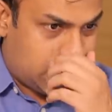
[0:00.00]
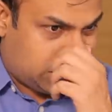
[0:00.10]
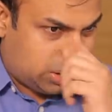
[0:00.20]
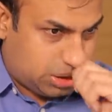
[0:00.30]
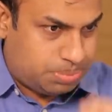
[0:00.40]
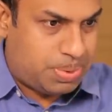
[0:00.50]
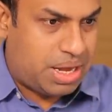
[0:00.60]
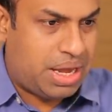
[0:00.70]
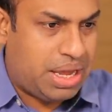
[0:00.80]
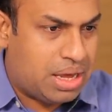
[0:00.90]
This is
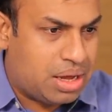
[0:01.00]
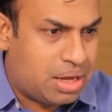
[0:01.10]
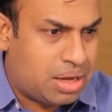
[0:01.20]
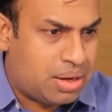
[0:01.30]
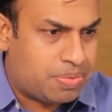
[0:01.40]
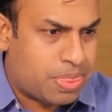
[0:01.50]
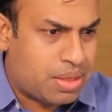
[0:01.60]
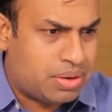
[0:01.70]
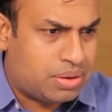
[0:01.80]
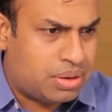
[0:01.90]
by
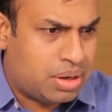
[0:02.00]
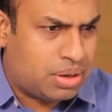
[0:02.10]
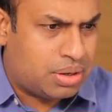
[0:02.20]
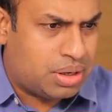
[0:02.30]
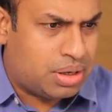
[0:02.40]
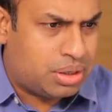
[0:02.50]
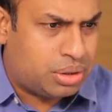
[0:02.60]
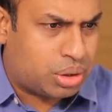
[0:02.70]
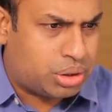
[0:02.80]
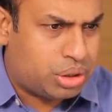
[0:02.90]

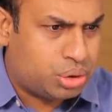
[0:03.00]
Dr.